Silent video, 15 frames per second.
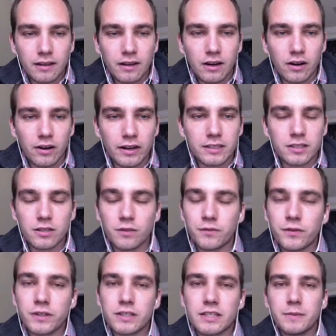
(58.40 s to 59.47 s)
Alright, so
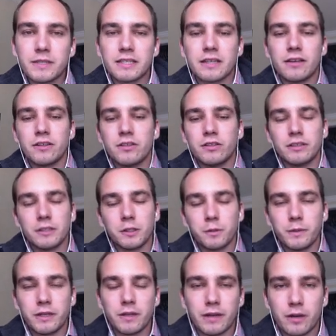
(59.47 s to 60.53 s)
first let me tell you a little
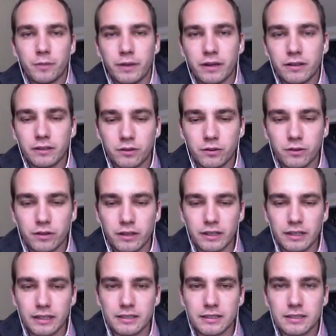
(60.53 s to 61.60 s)
bit about parallel
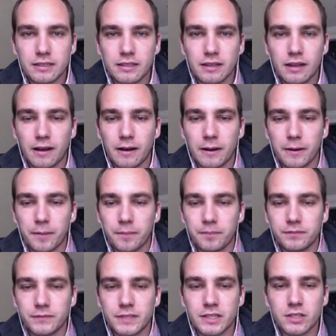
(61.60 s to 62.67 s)
coordinates, um,
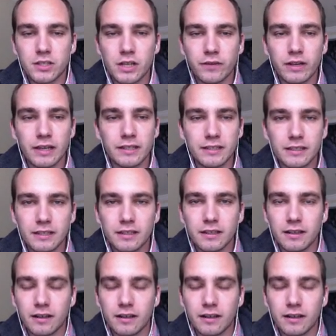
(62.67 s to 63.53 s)
just so you have an idea